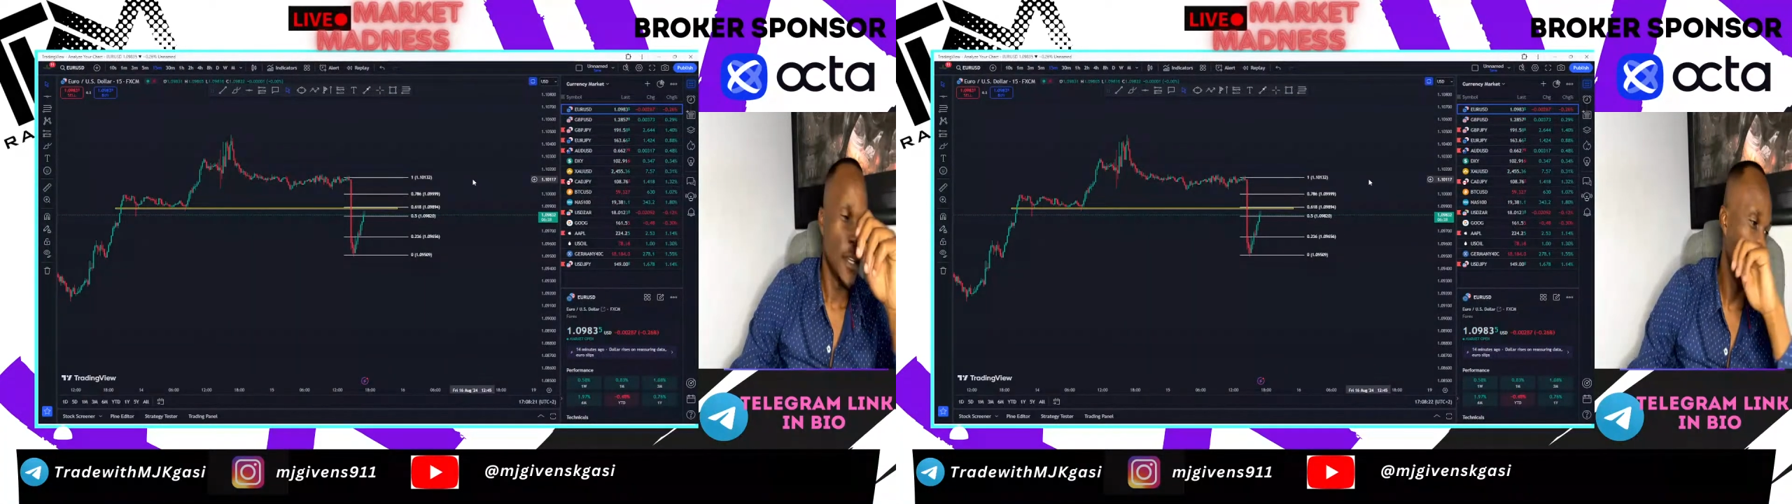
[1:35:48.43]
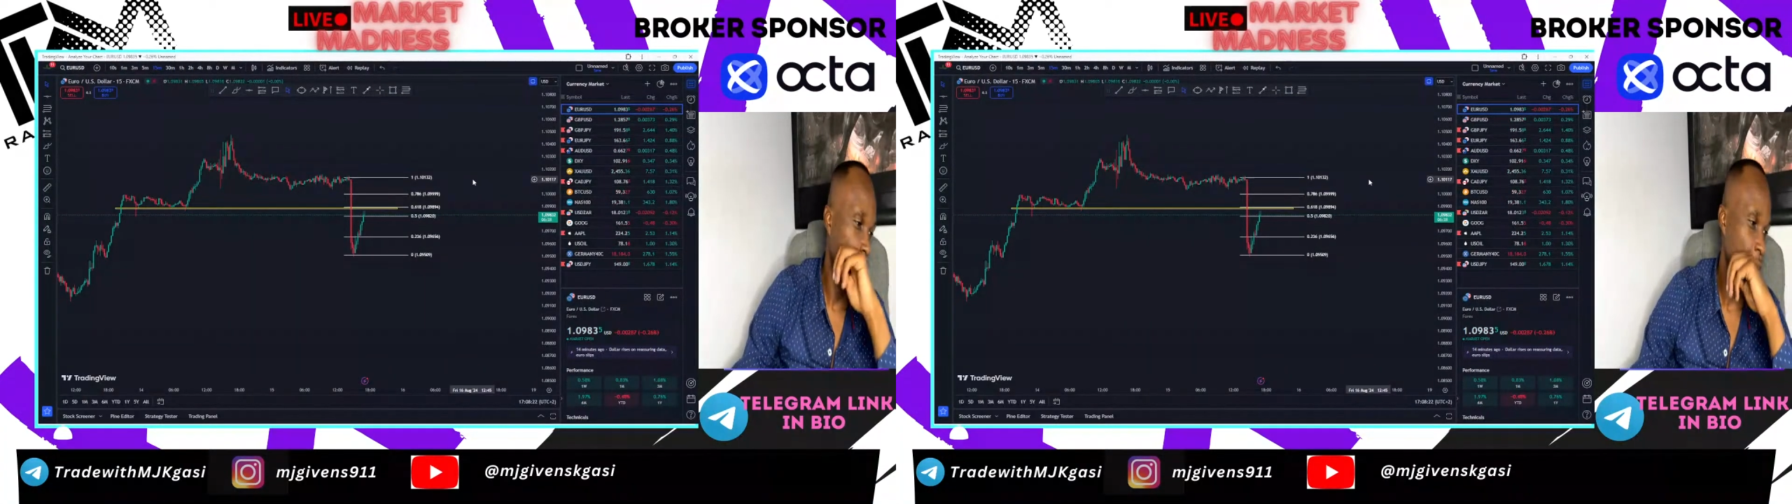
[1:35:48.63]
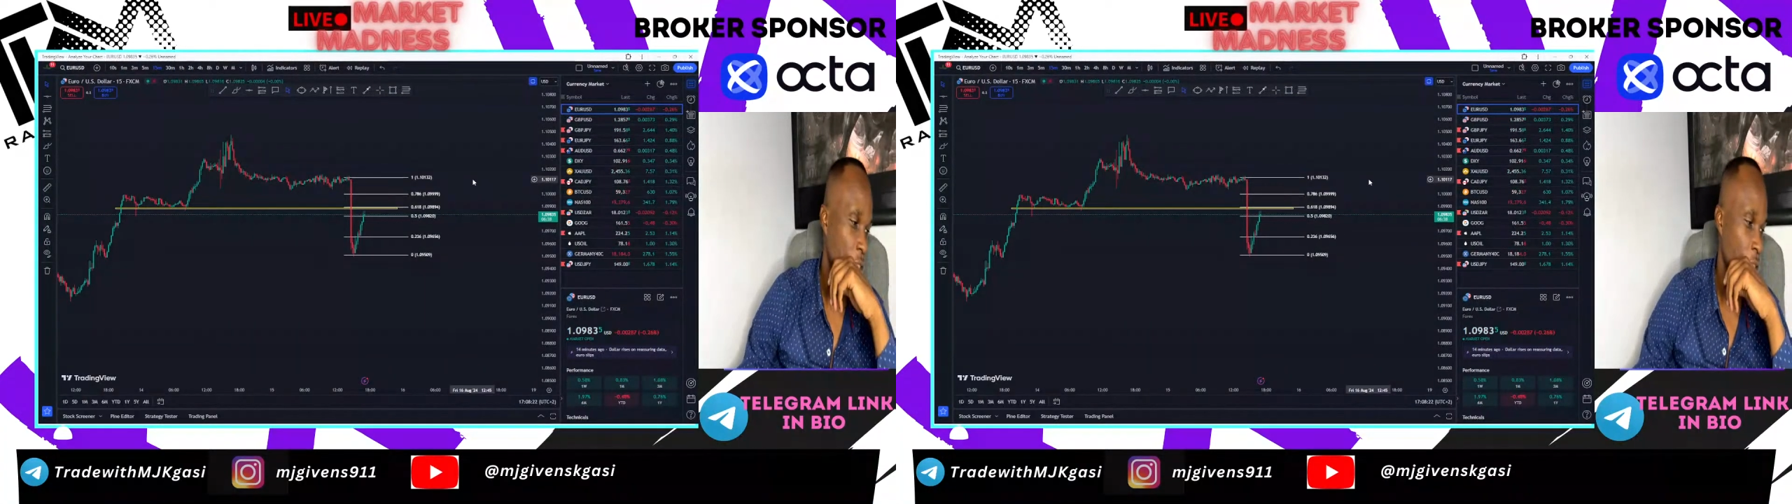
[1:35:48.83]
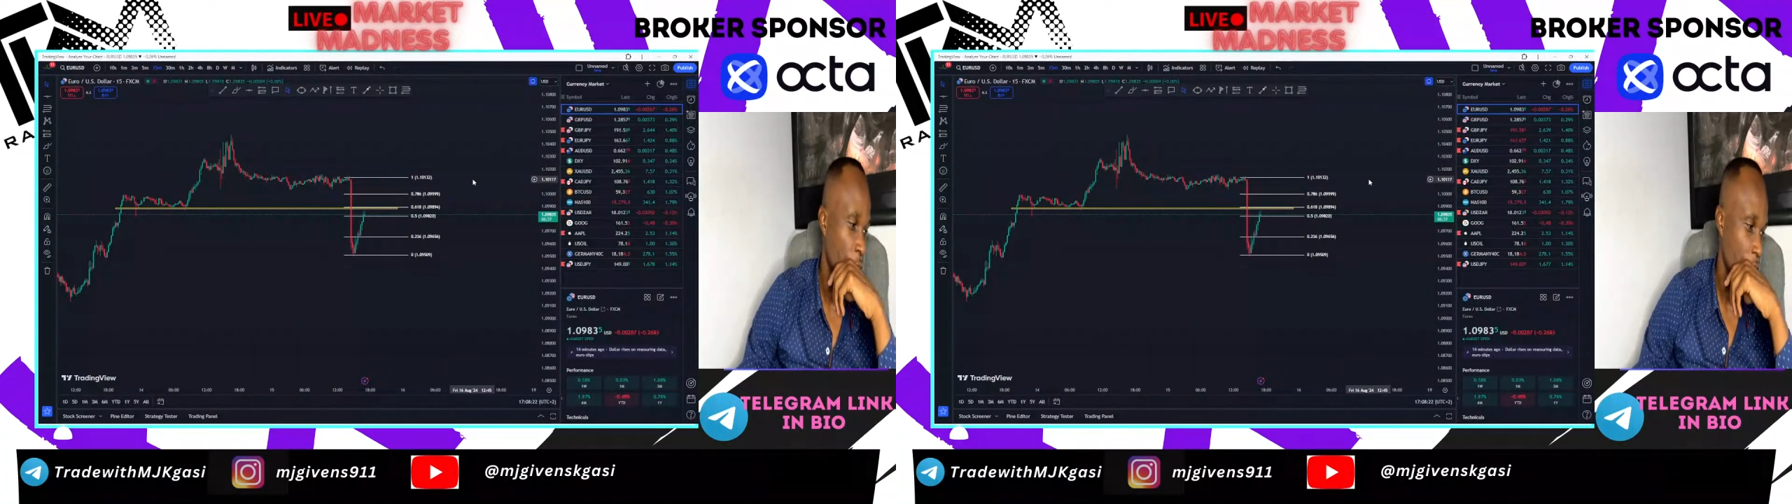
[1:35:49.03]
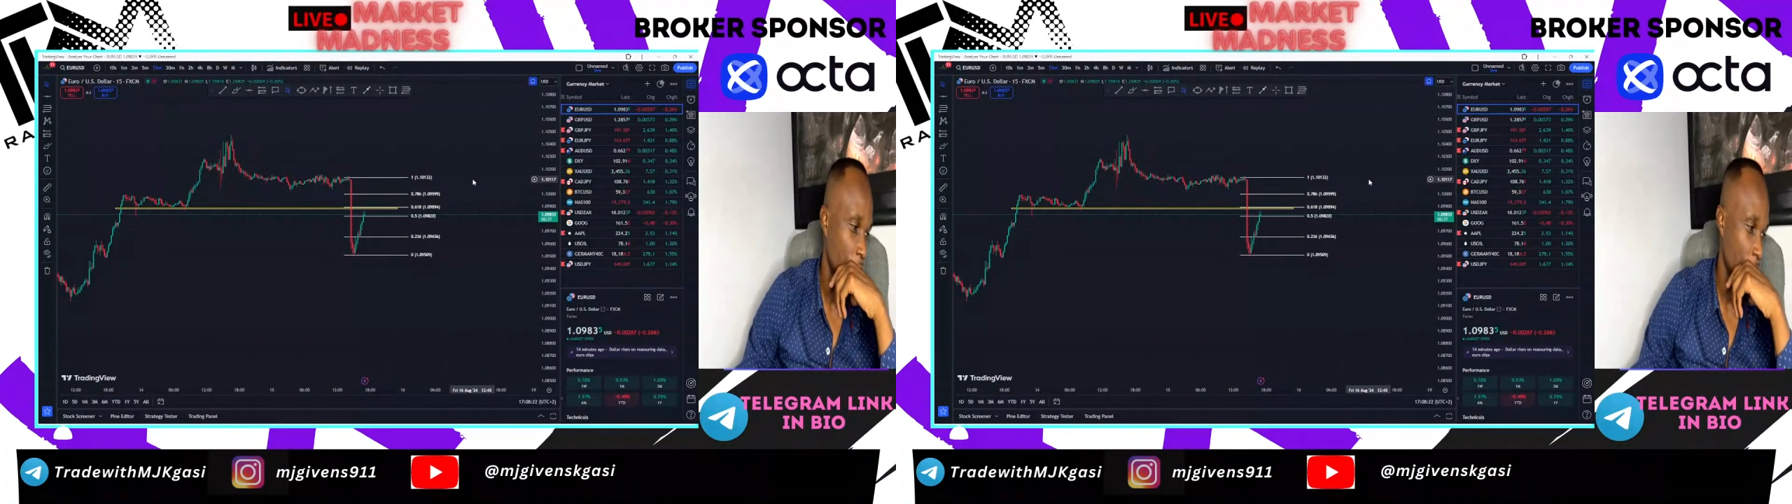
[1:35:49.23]
I want to tell you
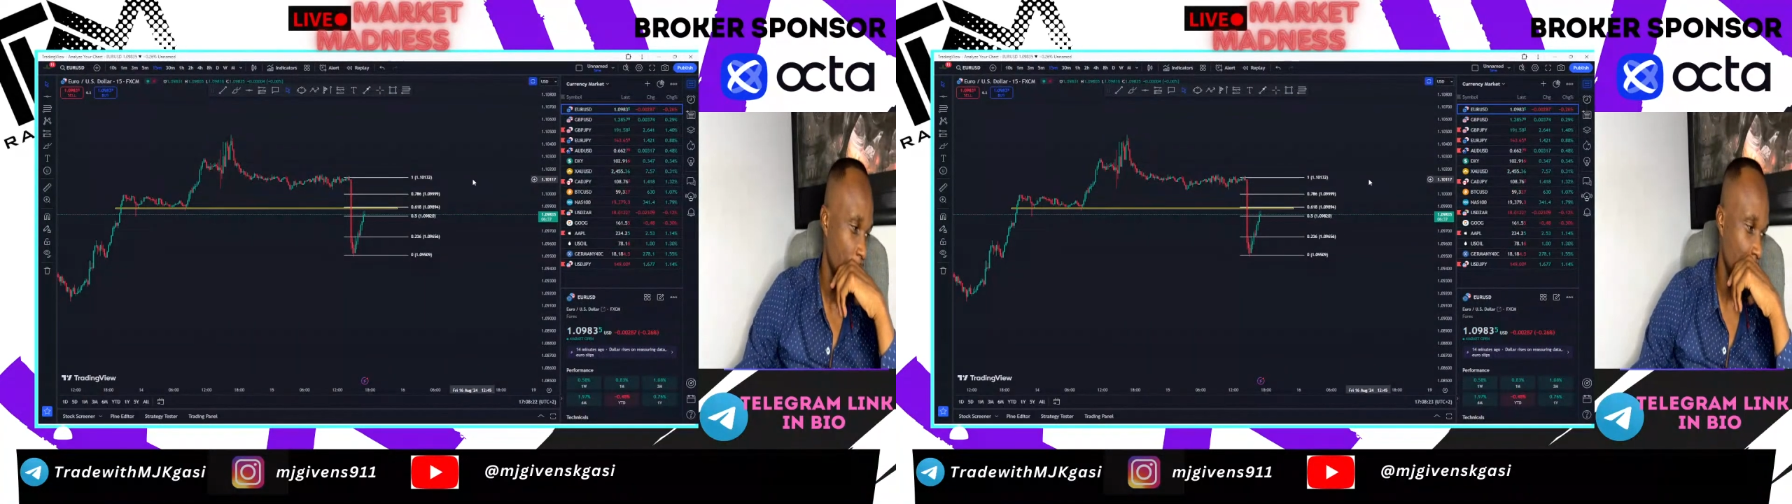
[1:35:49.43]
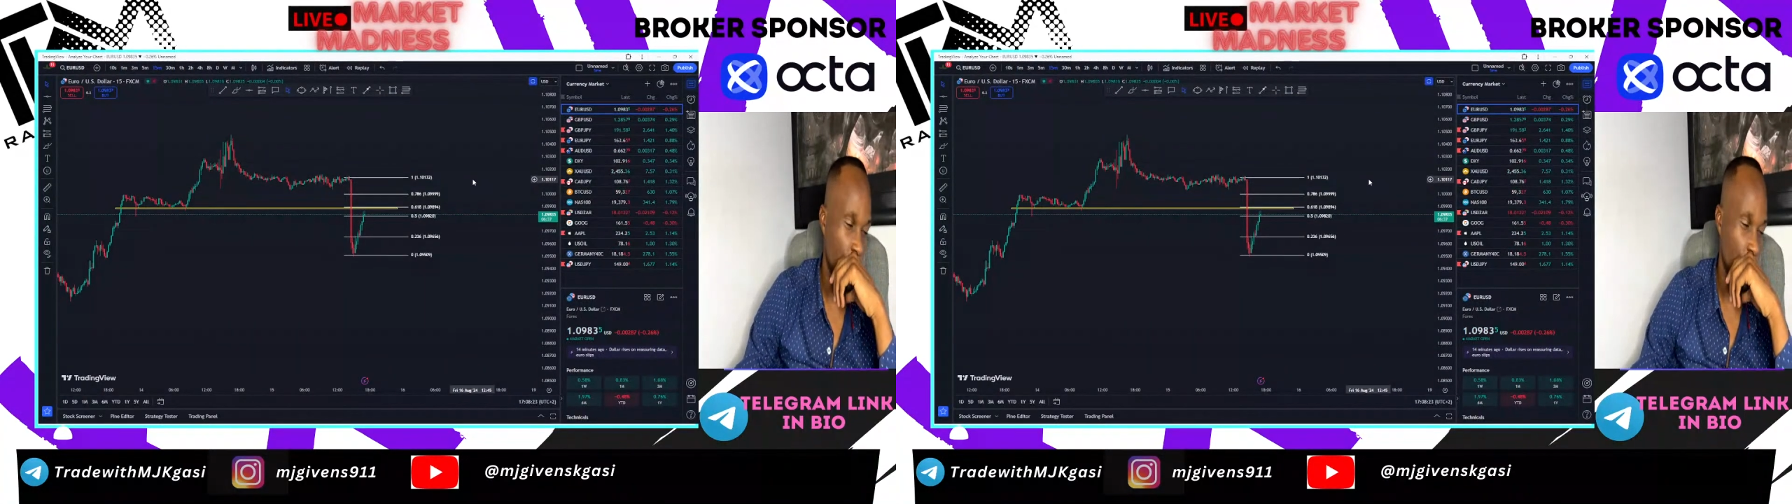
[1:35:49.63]
something.